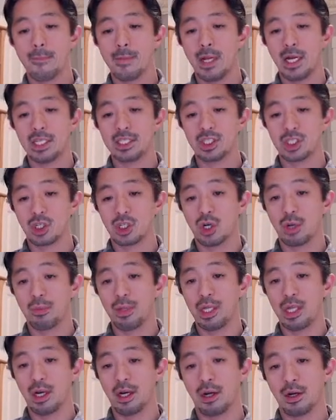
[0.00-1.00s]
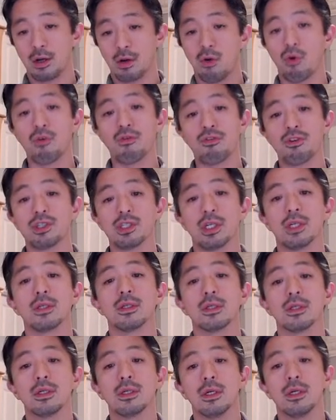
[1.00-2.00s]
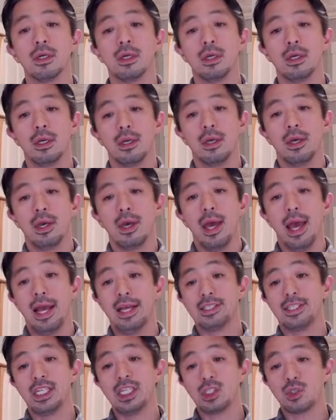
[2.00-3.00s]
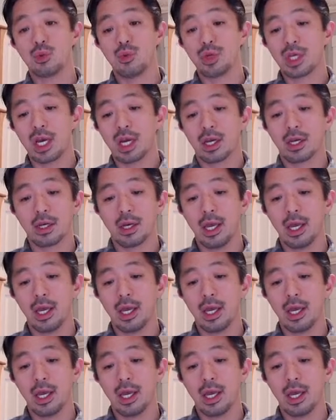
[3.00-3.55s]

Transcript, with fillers: That's going to be the coefficient. And since we can